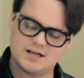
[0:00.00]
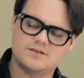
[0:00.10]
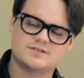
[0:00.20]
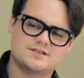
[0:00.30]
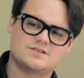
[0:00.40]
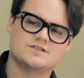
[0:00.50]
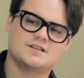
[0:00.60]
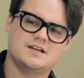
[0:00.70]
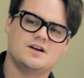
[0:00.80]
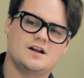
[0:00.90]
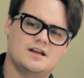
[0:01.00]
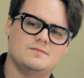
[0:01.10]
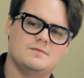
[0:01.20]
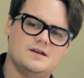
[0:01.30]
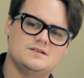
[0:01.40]
the other sister say you gotta give
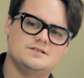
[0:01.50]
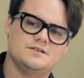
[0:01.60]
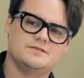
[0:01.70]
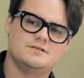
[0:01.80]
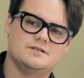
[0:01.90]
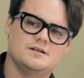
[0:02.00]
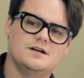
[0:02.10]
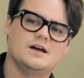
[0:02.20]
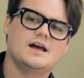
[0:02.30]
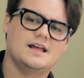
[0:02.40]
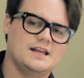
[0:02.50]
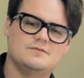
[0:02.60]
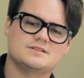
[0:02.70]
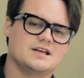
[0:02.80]
me men too? And he was